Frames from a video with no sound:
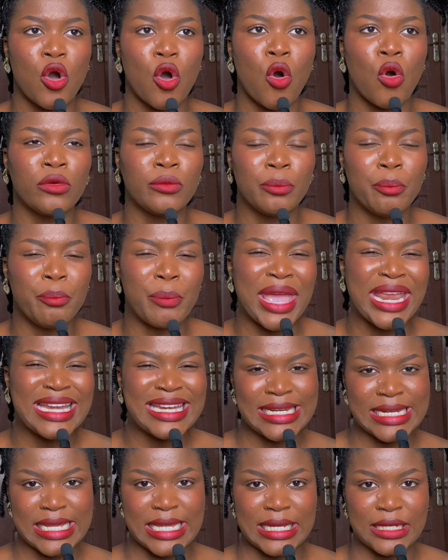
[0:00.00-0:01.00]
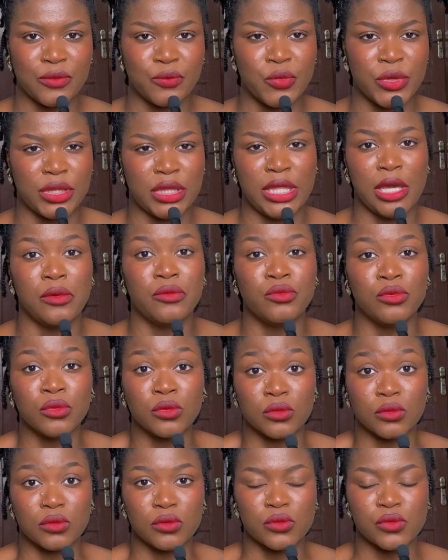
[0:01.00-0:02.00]
unbending with their
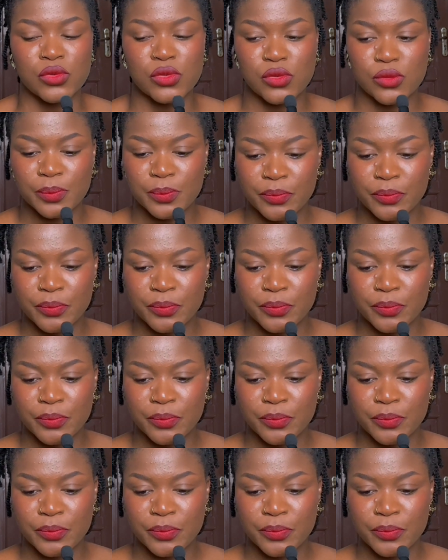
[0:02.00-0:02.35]
rules,